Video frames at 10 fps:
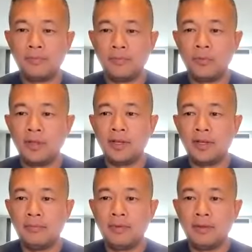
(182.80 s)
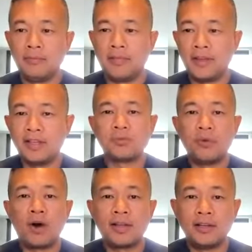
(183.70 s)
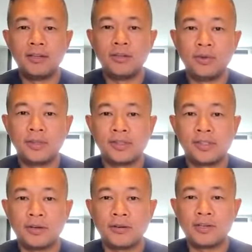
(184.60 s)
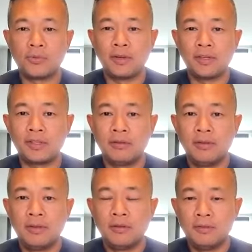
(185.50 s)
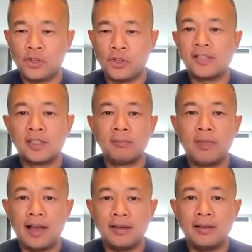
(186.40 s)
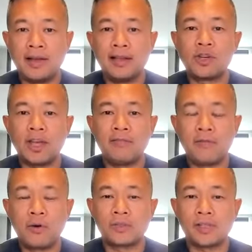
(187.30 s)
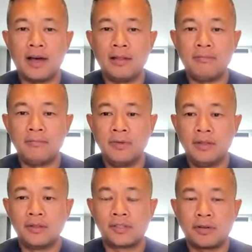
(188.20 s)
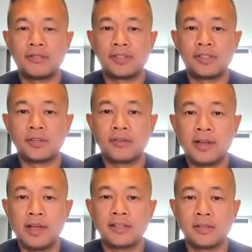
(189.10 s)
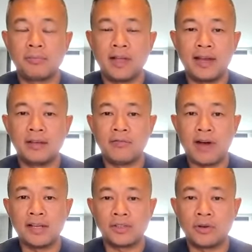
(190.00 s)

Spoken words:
really things we wanted to do with this series was shed some light and educate folks on the services of an exit planning advisor.